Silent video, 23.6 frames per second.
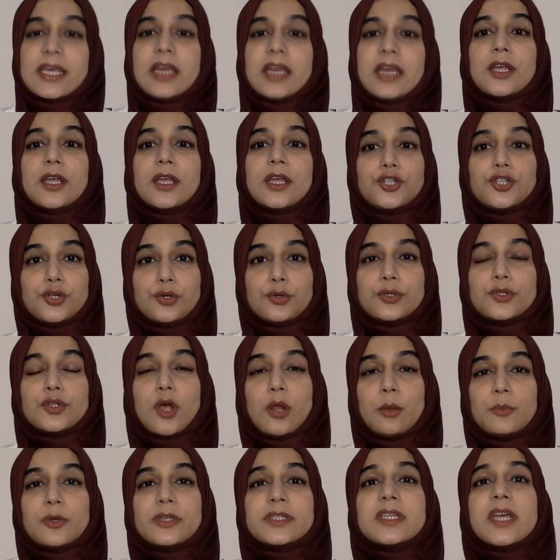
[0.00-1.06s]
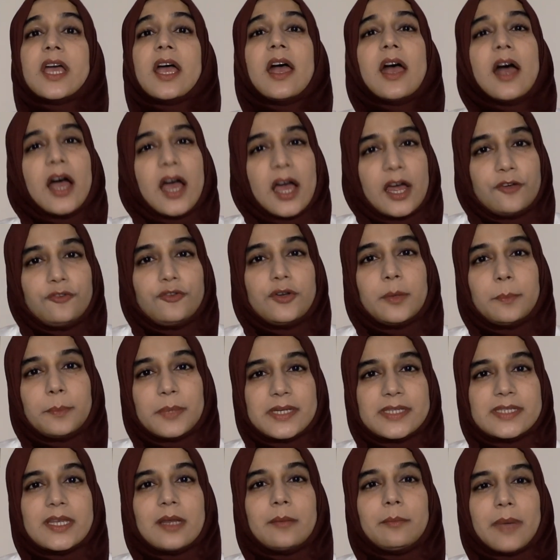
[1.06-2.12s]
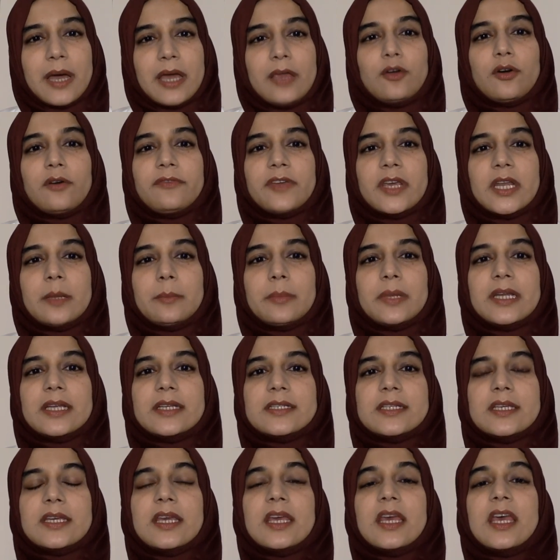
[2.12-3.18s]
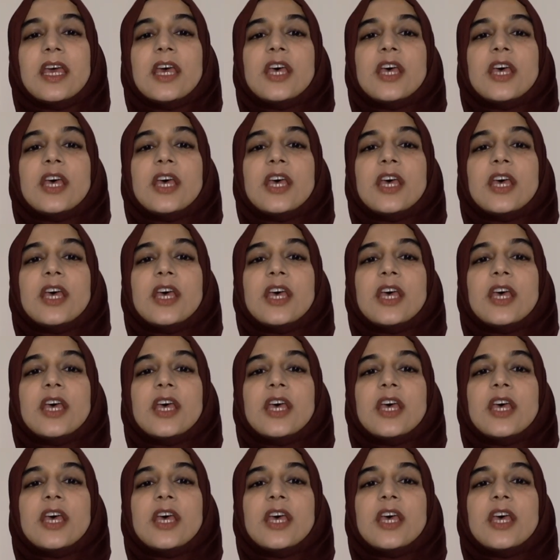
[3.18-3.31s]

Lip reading: and ensures almost 100% bioavailability.